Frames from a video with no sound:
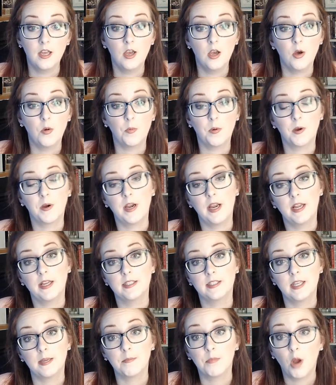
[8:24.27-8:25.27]

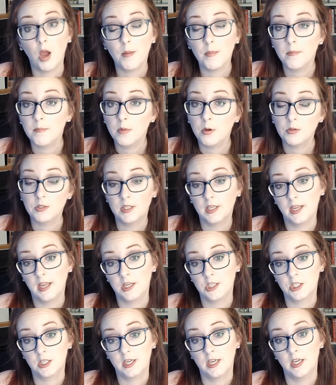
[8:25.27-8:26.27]
Whereas a problem-posing
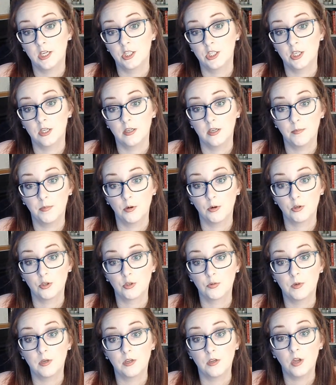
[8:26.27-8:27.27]
education
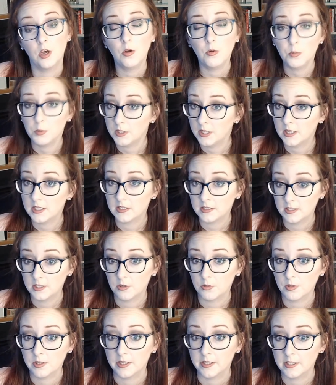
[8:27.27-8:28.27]
approach would not only
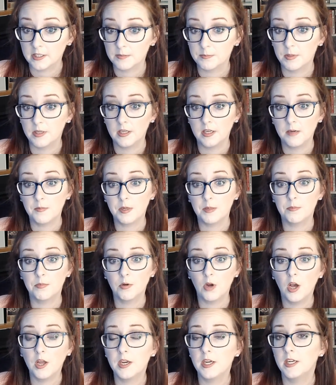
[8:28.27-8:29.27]
consider this, but it would
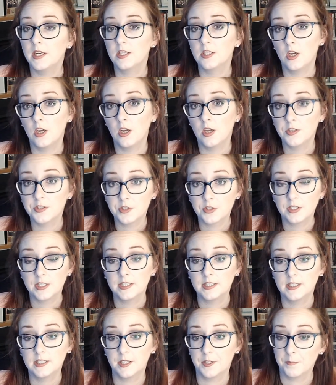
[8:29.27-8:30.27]
broaden it to also
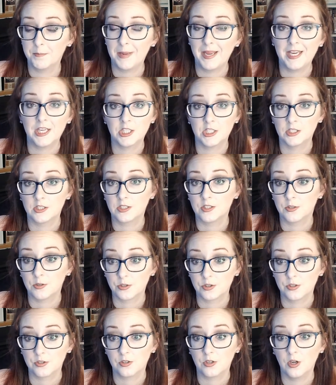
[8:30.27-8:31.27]
consider patients'
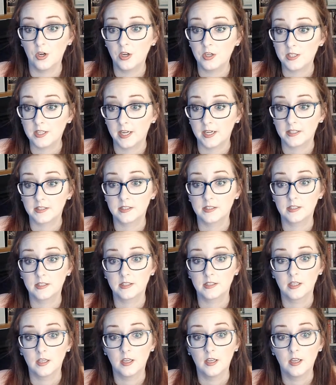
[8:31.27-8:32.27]
social
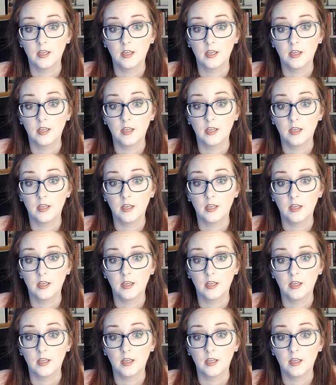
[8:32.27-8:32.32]
contexts.